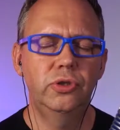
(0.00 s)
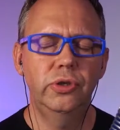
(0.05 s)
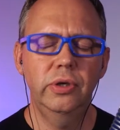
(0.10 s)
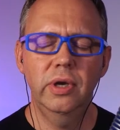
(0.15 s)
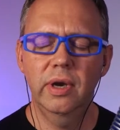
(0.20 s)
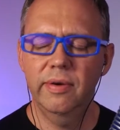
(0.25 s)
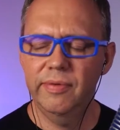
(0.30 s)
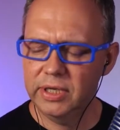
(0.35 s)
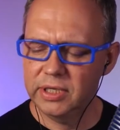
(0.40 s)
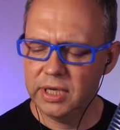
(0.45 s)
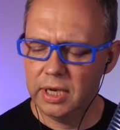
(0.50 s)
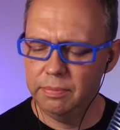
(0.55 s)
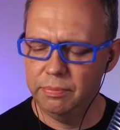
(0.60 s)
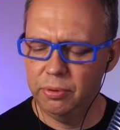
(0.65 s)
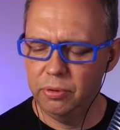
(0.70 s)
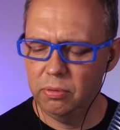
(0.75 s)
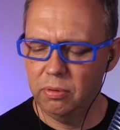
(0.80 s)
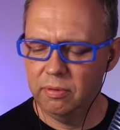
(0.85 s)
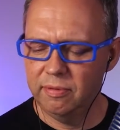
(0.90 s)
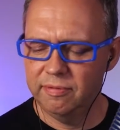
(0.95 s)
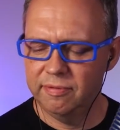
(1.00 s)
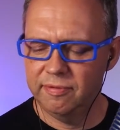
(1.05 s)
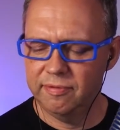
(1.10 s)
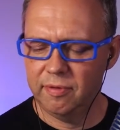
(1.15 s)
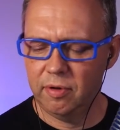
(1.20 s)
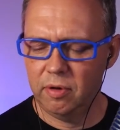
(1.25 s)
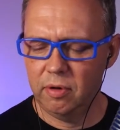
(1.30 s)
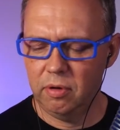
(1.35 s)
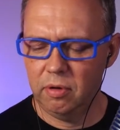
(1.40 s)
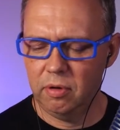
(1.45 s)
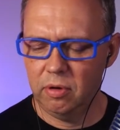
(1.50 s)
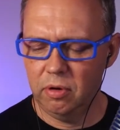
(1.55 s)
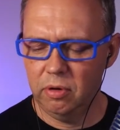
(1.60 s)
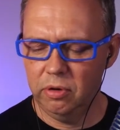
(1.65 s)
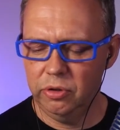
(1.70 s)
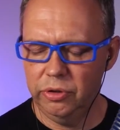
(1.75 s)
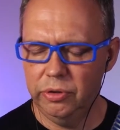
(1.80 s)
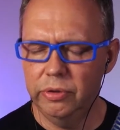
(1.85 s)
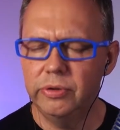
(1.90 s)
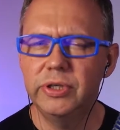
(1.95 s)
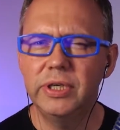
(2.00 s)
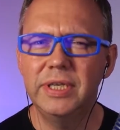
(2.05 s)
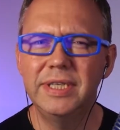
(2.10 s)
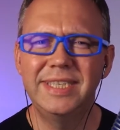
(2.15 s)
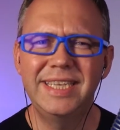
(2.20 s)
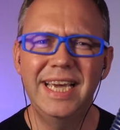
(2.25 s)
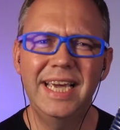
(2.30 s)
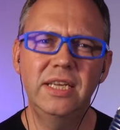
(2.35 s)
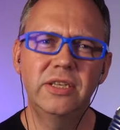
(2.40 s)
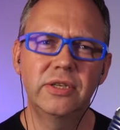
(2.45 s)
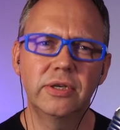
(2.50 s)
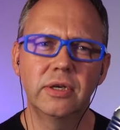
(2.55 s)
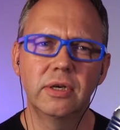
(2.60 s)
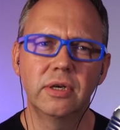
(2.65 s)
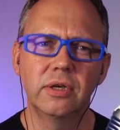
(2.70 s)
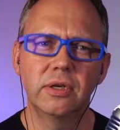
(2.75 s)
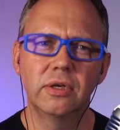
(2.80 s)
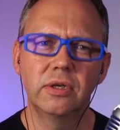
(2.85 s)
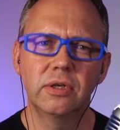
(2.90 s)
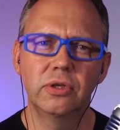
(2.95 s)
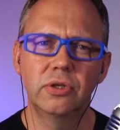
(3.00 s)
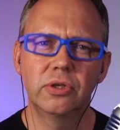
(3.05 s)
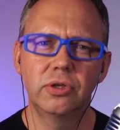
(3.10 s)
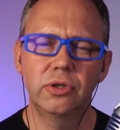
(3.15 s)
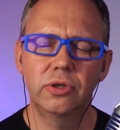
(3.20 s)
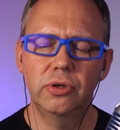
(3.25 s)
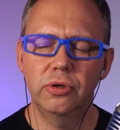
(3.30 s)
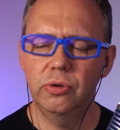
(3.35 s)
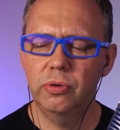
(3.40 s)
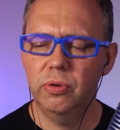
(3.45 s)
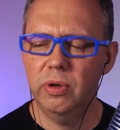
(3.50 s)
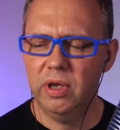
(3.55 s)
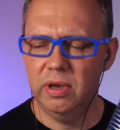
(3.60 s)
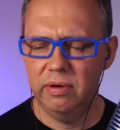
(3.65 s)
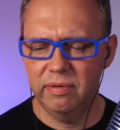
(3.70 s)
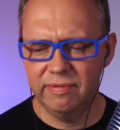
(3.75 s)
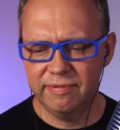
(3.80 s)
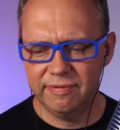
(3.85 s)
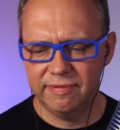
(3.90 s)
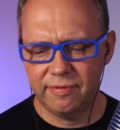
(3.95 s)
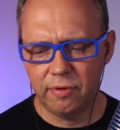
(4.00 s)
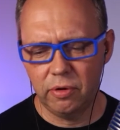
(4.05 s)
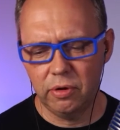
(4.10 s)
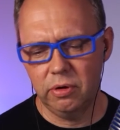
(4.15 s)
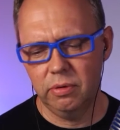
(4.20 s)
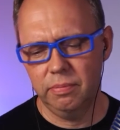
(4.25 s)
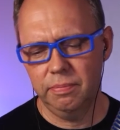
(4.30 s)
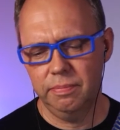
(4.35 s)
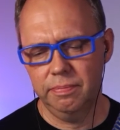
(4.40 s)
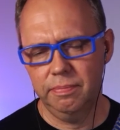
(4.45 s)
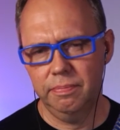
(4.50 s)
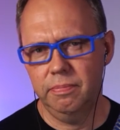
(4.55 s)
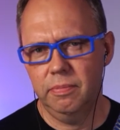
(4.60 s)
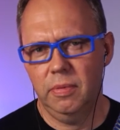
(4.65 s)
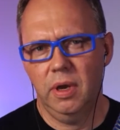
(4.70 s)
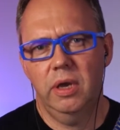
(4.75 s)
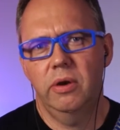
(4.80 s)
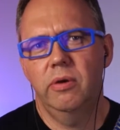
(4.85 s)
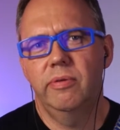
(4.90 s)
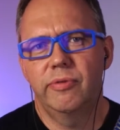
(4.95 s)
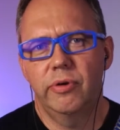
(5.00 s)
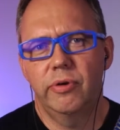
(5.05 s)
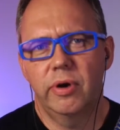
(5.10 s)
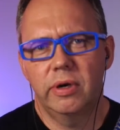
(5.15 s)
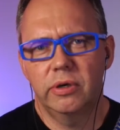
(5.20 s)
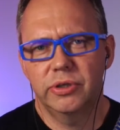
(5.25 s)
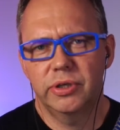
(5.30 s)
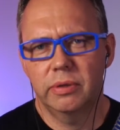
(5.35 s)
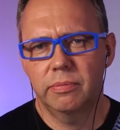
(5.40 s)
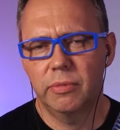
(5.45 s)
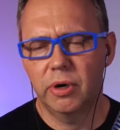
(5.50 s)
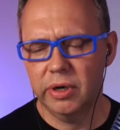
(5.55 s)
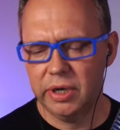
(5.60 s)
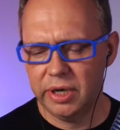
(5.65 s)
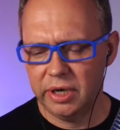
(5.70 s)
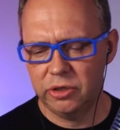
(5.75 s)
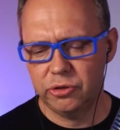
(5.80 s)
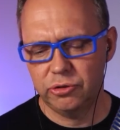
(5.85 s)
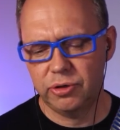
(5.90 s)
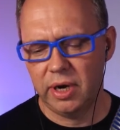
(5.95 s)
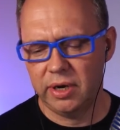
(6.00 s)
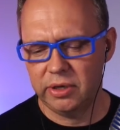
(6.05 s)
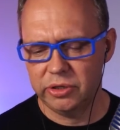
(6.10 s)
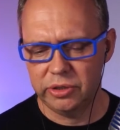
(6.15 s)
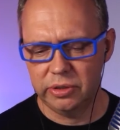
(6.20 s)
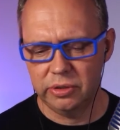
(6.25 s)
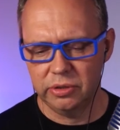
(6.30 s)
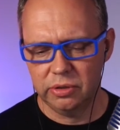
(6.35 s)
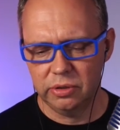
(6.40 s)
Do you have an example of using data to inform an overarching marketing strategy?